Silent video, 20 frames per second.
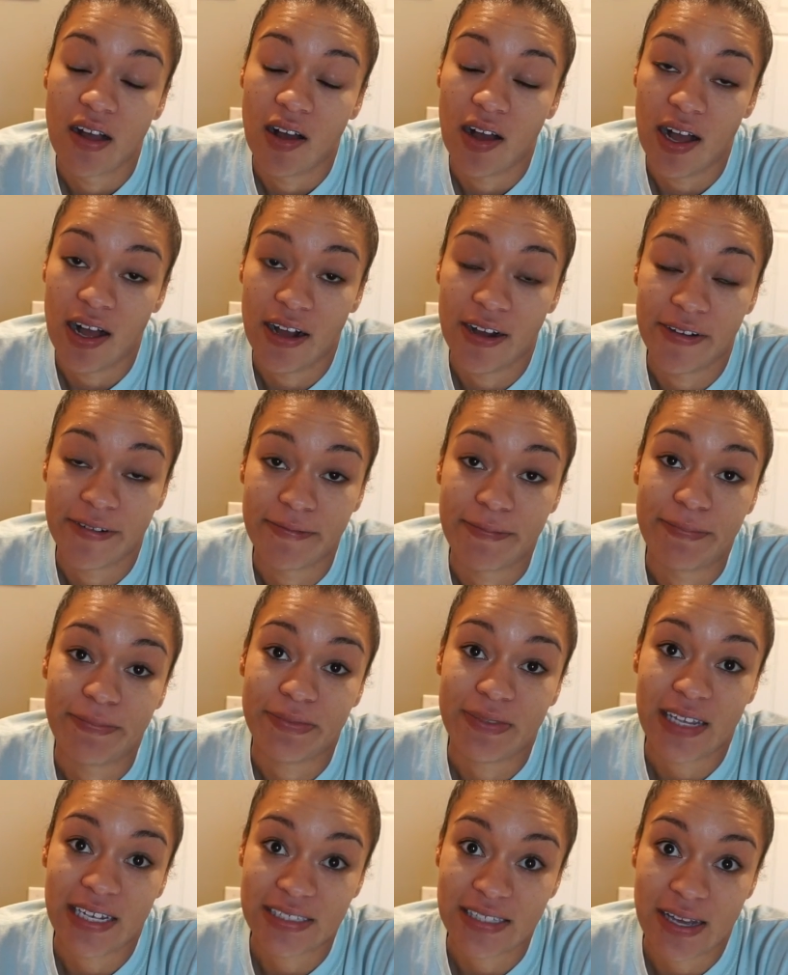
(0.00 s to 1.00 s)
Um,
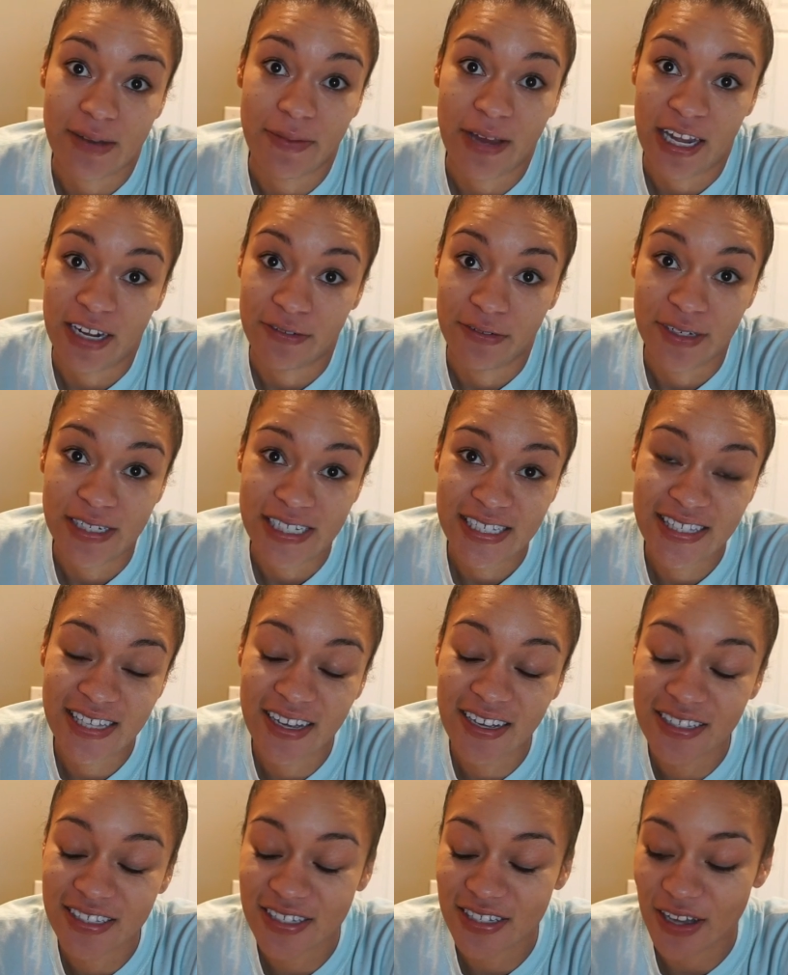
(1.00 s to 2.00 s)
that's how bad it was.
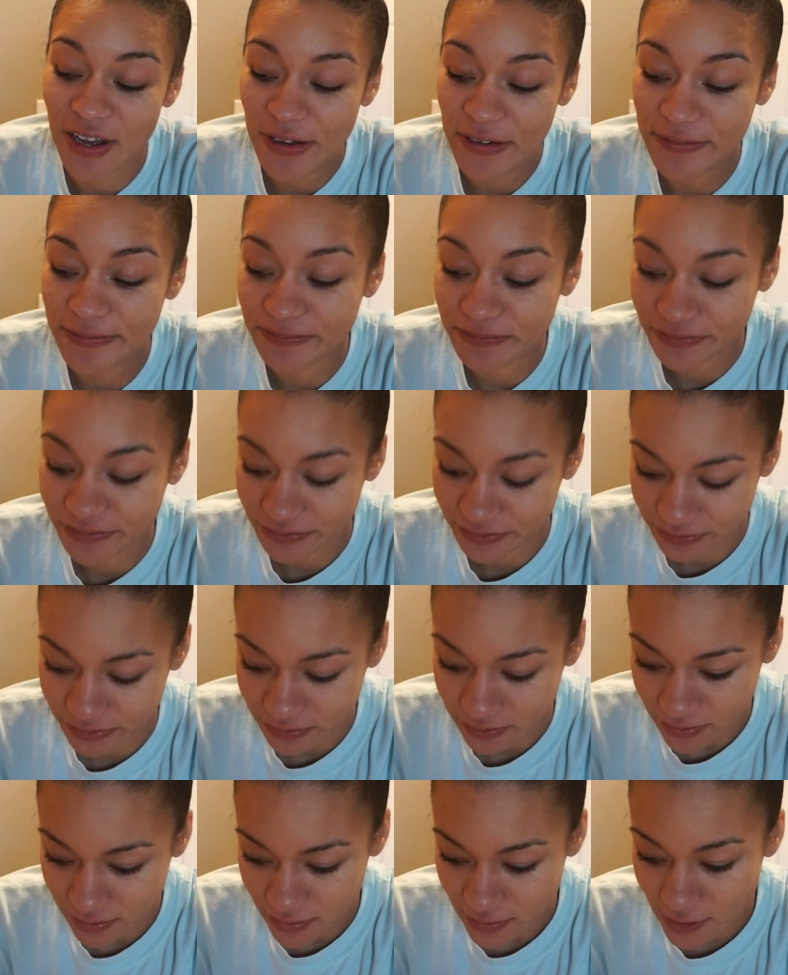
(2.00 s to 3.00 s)
So
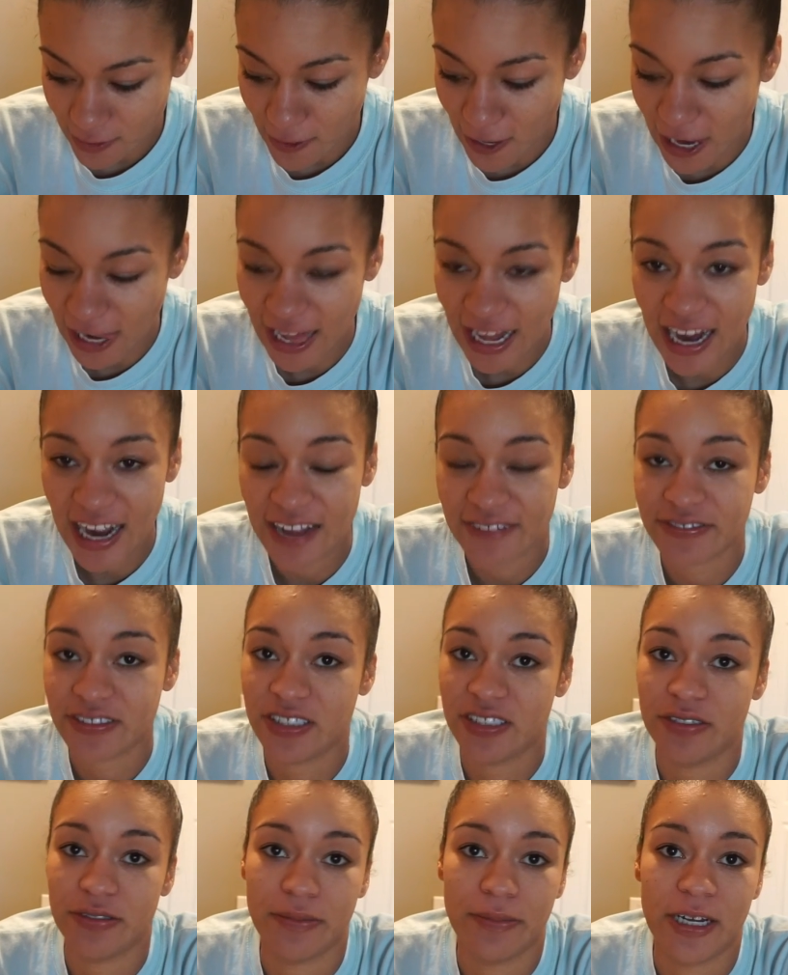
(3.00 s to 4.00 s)
I have to
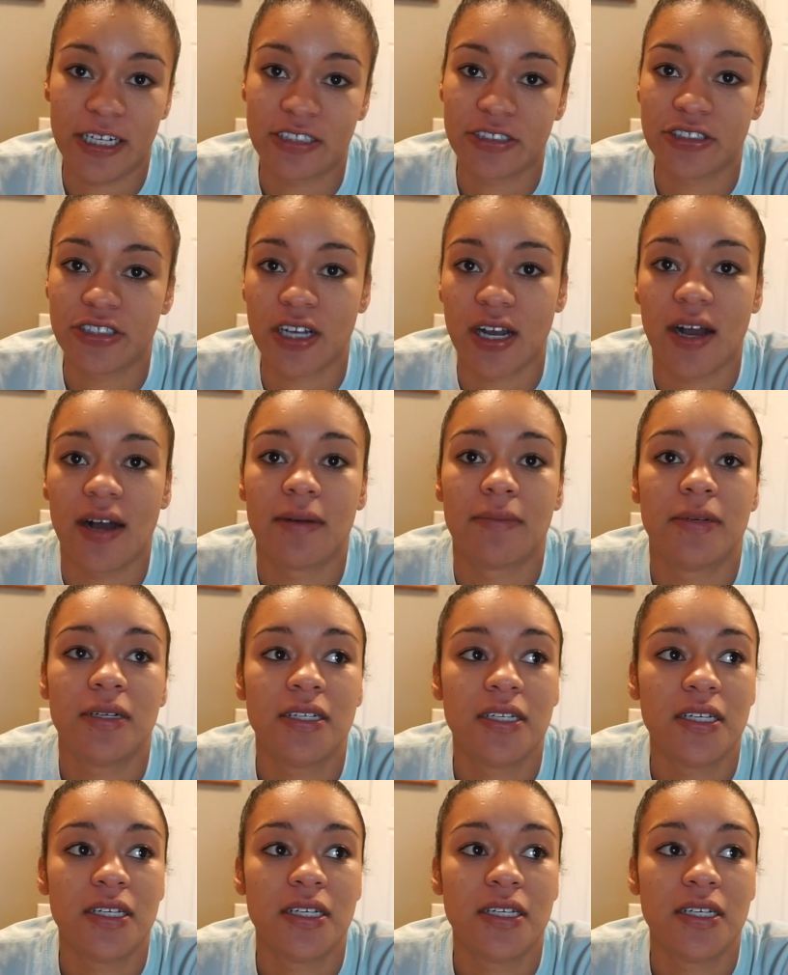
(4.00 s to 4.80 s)
do a better job,